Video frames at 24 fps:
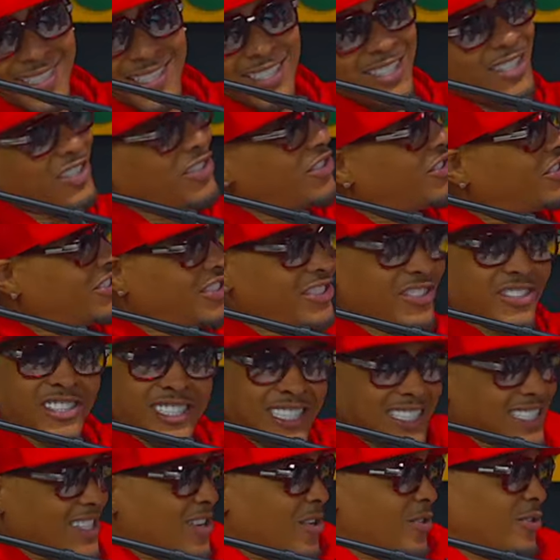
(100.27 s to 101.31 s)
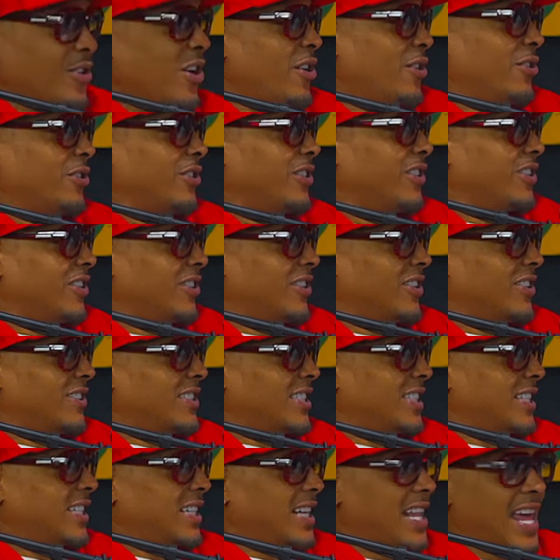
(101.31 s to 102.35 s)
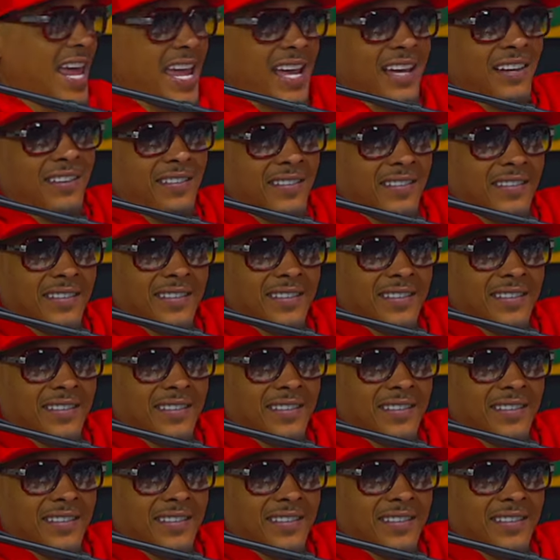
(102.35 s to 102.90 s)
You you just don't know. You know what I'm saying? Yeah. I ain't.